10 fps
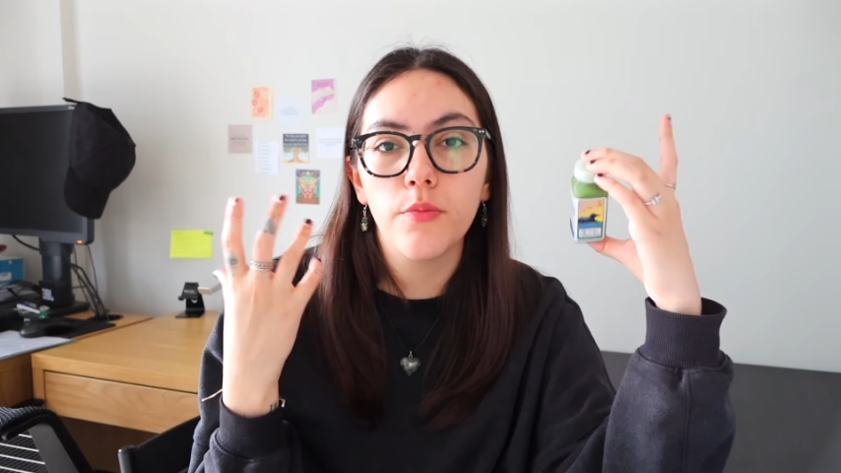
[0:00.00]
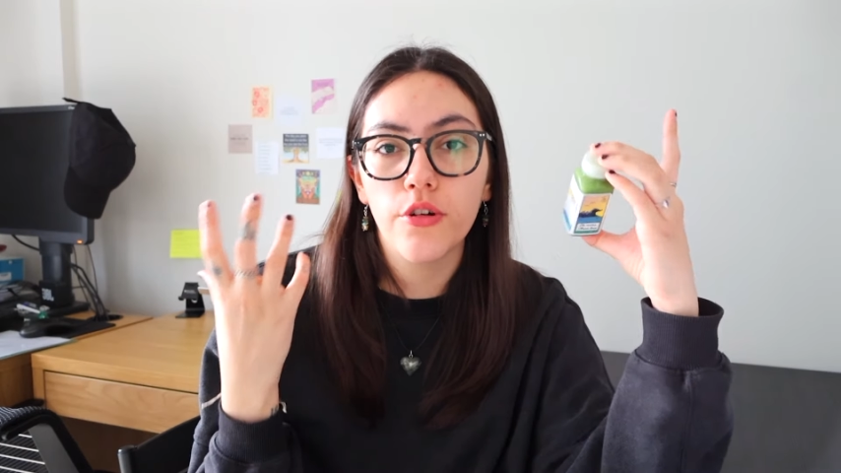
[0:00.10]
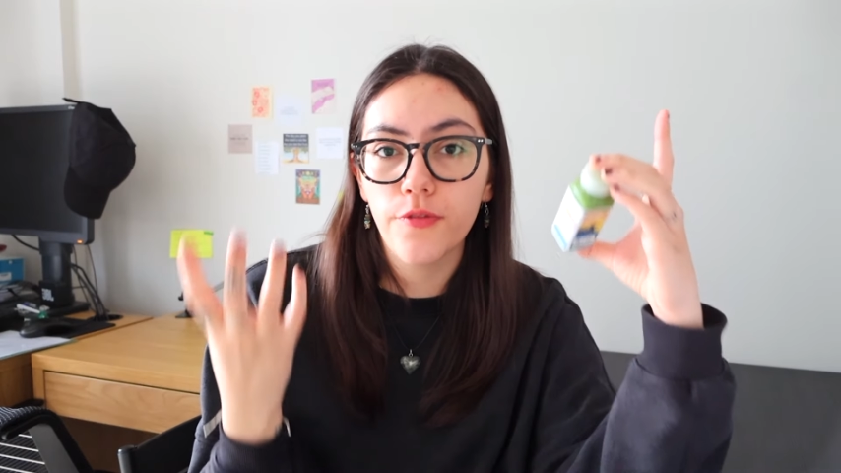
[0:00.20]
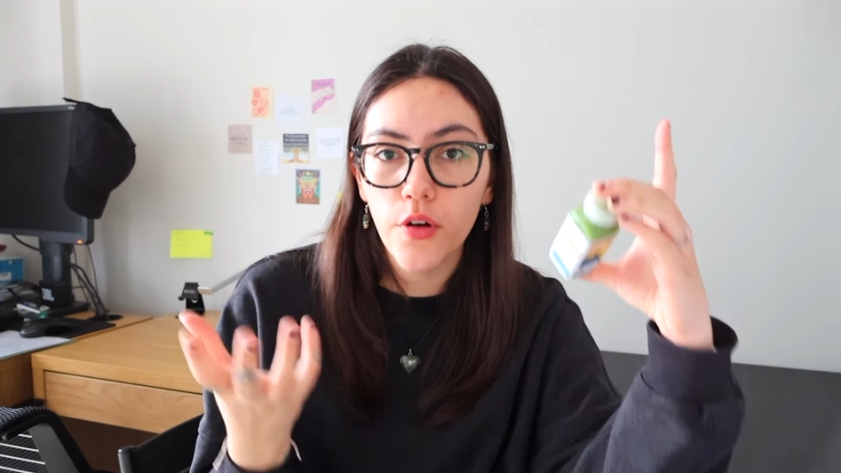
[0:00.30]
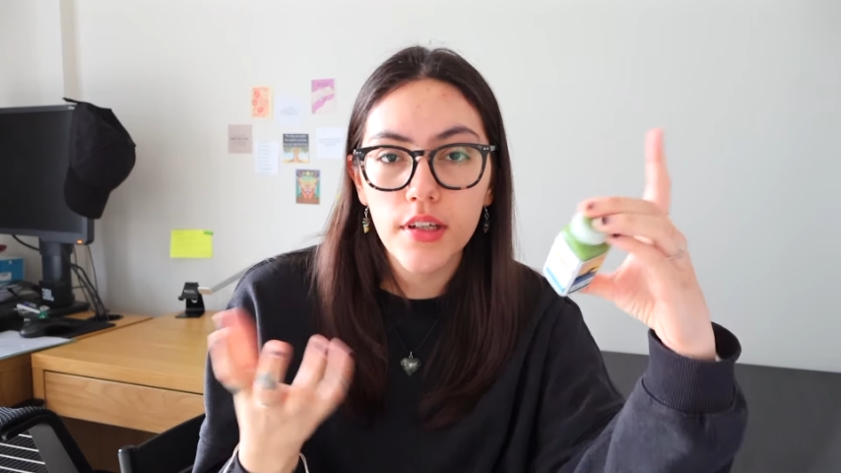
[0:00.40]
more
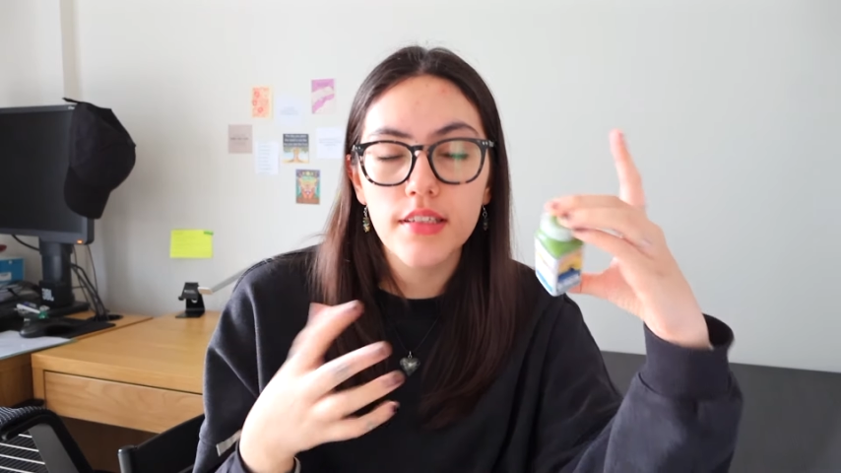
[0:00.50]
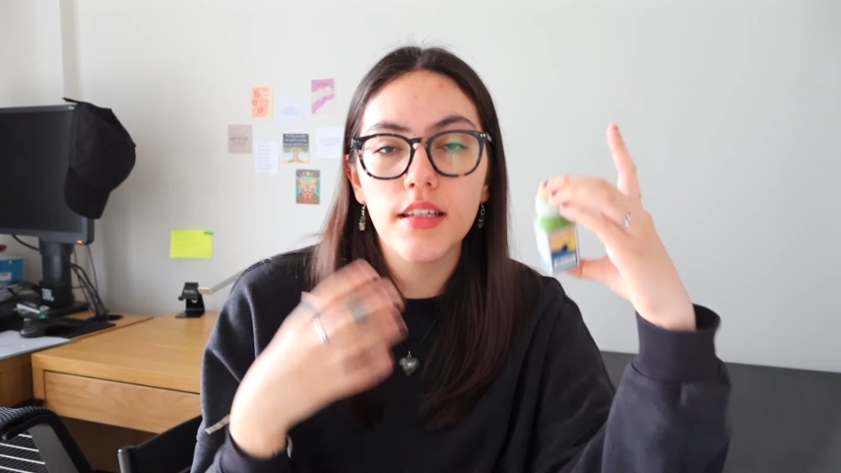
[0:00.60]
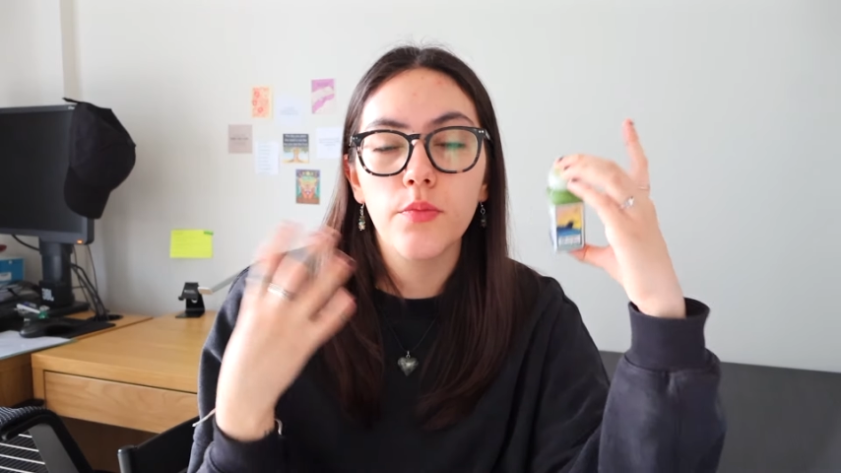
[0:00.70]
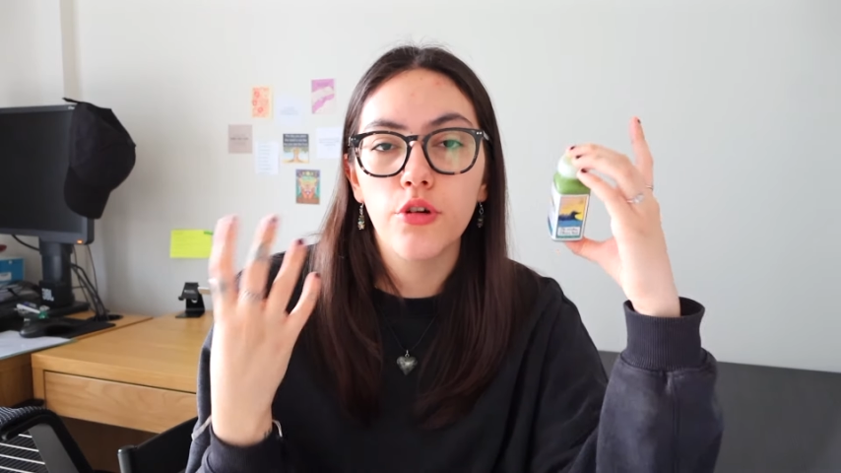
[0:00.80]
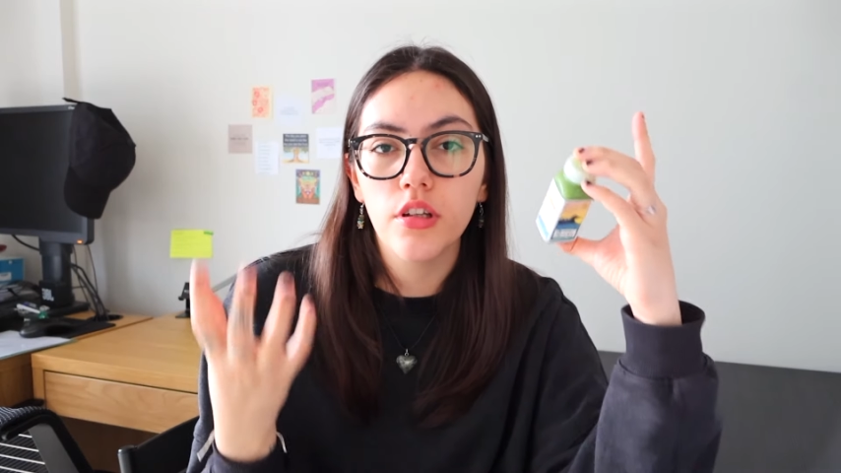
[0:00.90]
focused
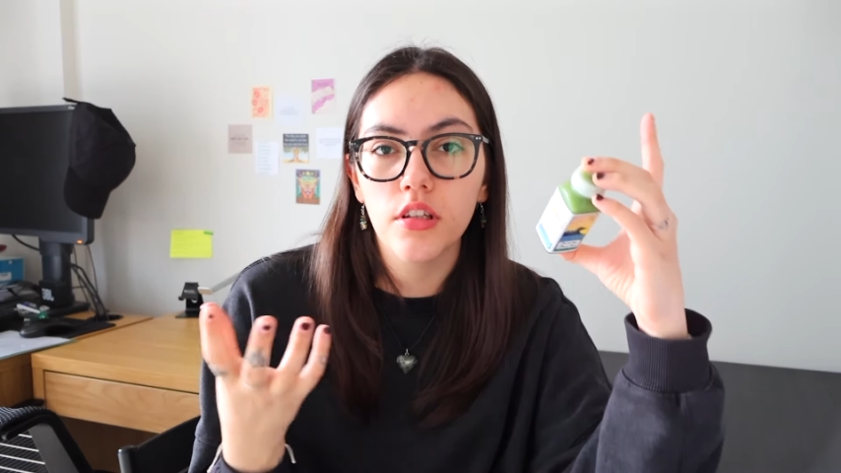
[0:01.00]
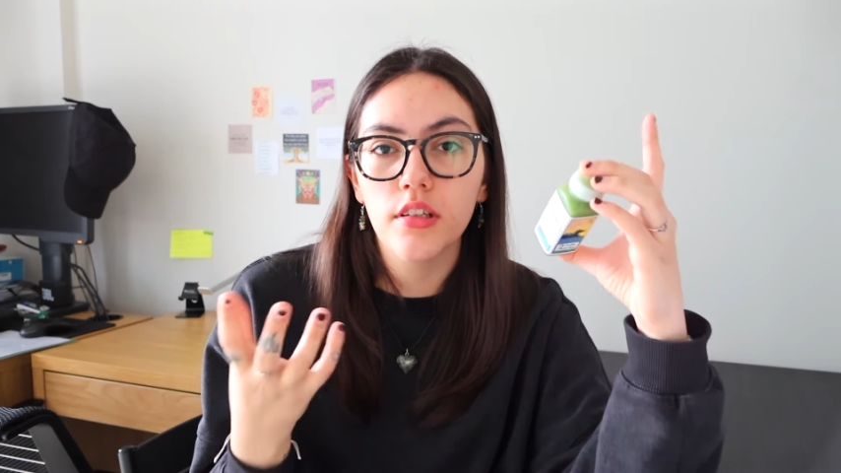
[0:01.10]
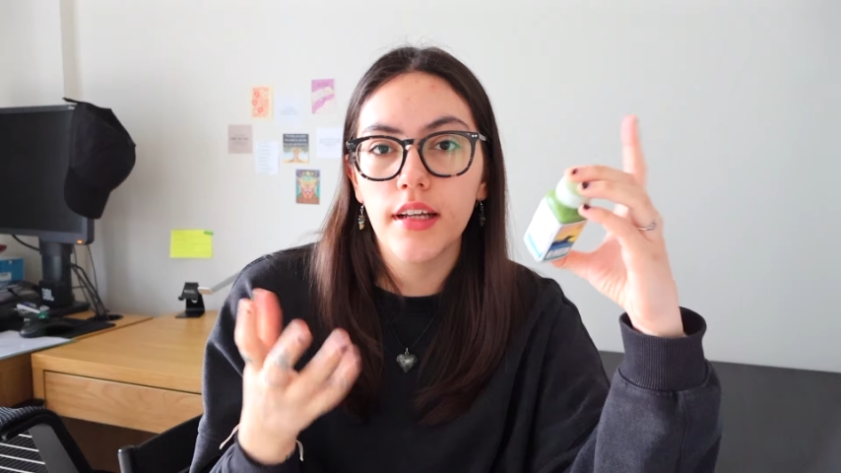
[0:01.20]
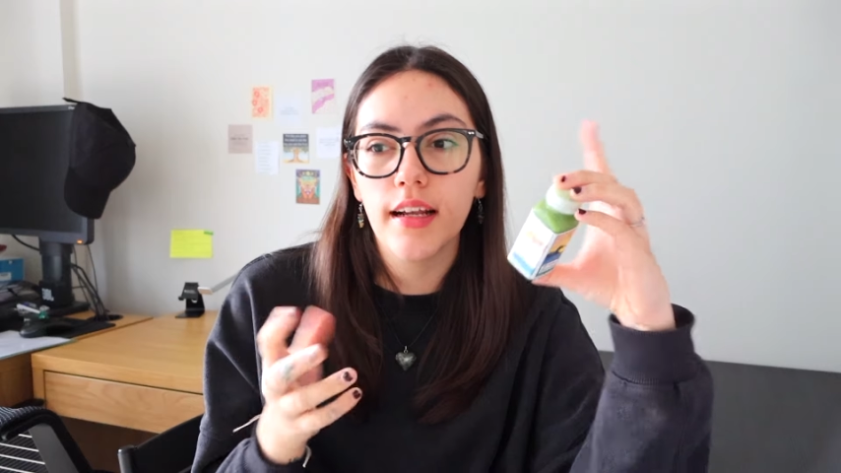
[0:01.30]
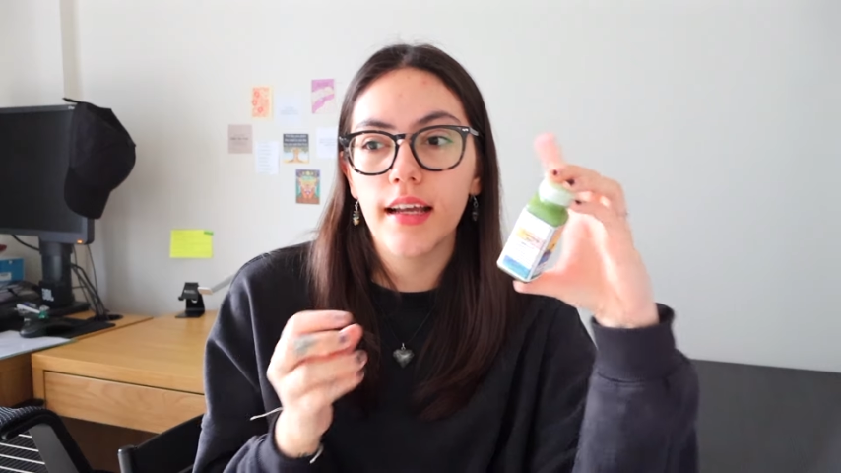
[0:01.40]
and more
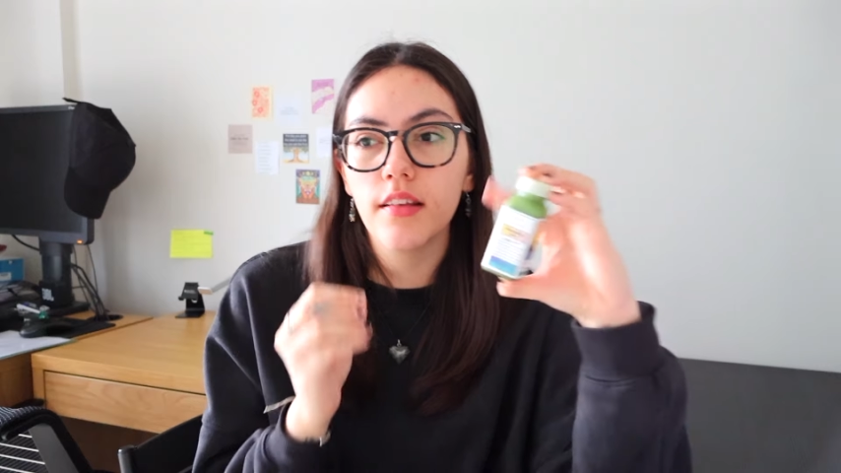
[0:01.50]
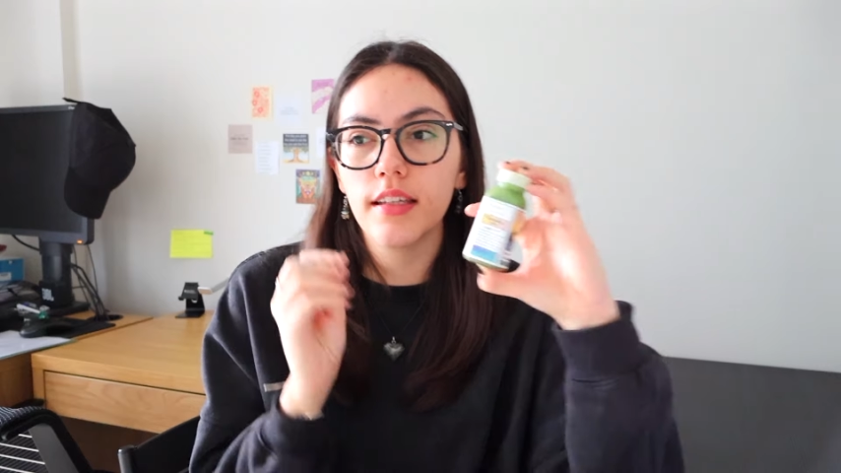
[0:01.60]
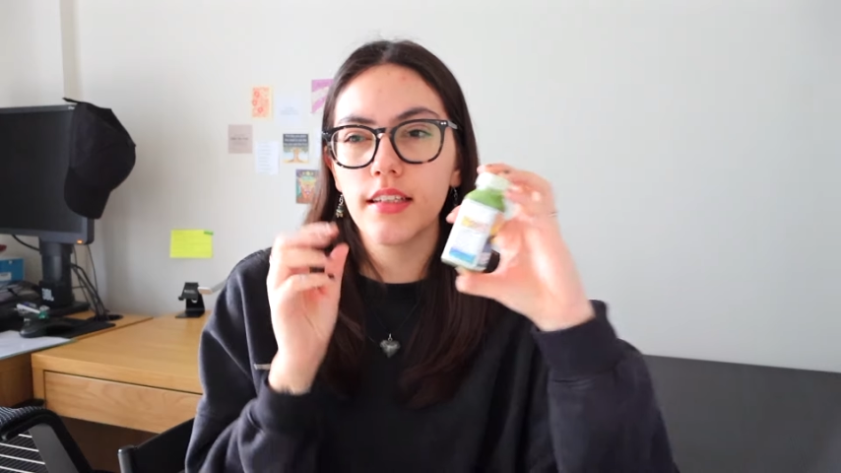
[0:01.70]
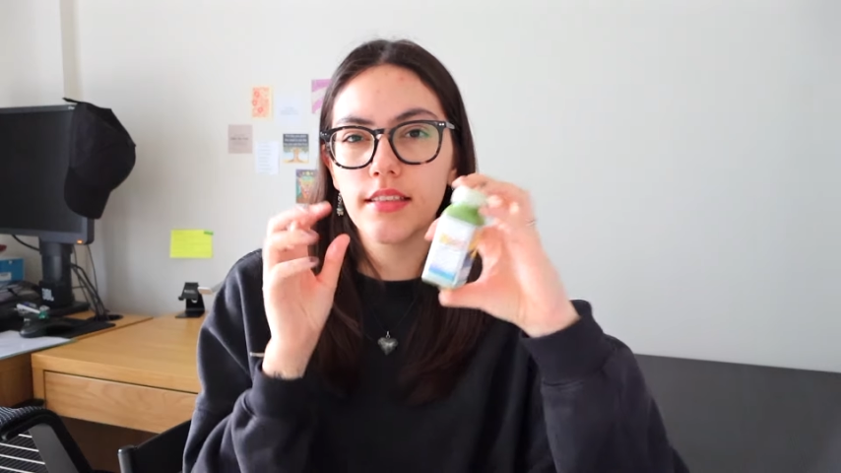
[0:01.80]
alert and kind of like